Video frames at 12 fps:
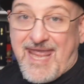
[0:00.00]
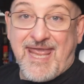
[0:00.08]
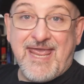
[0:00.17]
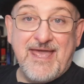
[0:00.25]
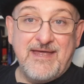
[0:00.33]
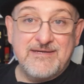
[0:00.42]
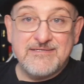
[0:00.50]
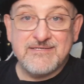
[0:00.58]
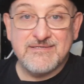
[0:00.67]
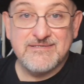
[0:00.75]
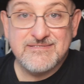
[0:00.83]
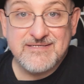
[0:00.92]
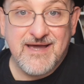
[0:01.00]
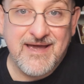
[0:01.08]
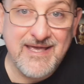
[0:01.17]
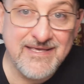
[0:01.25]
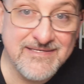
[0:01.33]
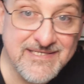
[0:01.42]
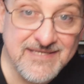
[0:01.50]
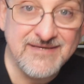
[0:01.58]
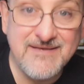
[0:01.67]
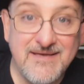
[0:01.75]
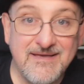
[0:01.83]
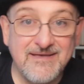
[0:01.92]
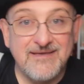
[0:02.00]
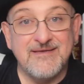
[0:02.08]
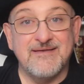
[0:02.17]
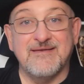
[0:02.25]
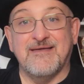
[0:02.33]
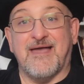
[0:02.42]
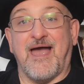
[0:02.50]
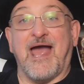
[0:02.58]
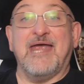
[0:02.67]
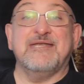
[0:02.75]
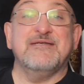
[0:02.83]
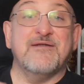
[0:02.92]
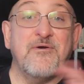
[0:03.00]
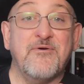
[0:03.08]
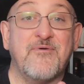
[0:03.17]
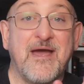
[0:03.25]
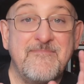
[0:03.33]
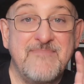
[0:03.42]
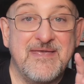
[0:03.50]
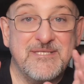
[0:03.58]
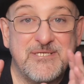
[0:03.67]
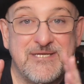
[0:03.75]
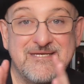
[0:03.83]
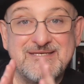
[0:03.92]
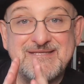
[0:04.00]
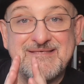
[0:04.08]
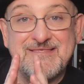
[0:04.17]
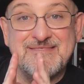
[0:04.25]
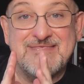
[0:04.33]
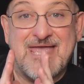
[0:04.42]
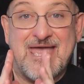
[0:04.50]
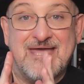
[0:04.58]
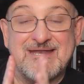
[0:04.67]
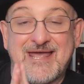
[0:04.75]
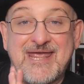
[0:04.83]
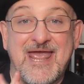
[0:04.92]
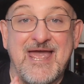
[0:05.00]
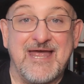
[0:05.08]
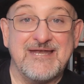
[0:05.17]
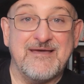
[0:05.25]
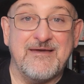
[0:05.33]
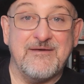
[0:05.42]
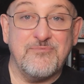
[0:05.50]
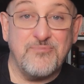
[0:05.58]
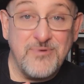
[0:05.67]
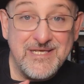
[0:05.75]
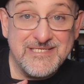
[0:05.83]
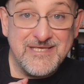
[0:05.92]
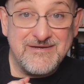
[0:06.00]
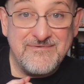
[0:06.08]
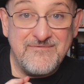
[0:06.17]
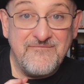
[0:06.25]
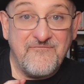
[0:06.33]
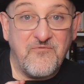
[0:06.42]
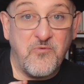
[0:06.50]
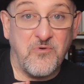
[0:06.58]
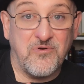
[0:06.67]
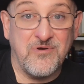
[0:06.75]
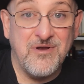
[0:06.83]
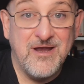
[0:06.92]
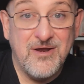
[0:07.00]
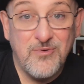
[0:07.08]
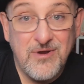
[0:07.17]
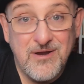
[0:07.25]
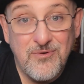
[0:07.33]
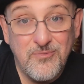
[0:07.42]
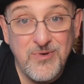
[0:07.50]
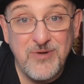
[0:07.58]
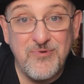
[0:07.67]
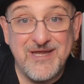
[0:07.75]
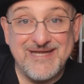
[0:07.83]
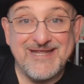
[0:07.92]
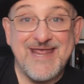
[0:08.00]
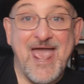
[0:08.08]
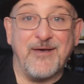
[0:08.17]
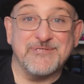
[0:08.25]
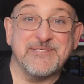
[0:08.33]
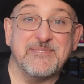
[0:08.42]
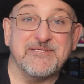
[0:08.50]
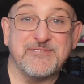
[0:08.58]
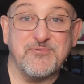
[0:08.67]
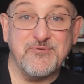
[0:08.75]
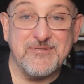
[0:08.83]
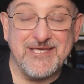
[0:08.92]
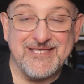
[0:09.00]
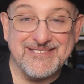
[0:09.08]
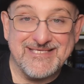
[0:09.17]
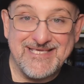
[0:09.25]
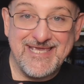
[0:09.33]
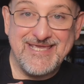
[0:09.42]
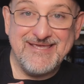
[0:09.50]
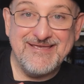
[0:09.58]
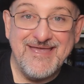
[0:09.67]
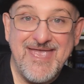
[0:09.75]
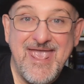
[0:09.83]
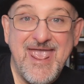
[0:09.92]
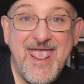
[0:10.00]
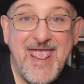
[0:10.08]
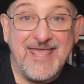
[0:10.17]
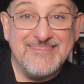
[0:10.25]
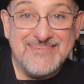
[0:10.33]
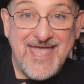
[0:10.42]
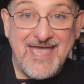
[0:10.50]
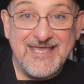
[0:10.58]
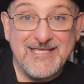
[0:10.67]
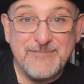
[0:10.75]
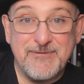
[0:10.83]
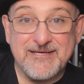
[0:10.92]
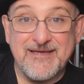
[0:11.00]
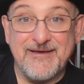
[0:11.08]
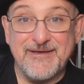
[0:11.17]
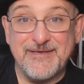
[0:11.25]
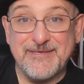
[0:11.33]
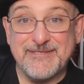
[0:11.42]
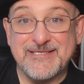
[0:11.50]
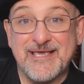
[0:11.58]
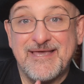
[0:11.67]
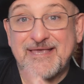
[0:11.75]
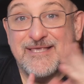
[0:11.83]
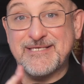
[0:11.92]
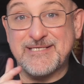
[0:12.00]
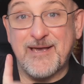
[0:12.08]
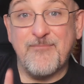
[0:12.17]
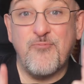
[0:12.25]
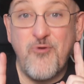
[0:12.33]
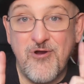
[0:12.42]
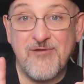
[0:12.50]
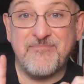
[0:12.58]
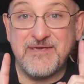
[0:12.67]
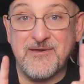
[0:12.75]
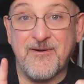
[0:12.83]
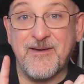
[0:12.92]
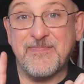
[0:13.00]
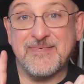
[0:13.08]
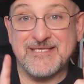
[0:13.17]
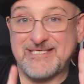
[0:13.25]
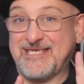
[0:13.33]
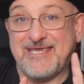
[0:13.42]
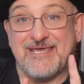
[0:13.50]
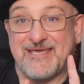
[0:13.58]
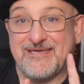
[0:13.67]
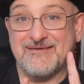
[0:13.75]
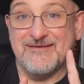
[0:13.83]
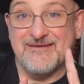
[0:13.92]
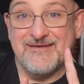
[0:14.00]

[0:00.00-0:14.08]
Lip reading: And, guys, I know I mentioned that I had a reason for rereading House in the Cerulean Sea. And that is because Somewhere Beyond the Sea,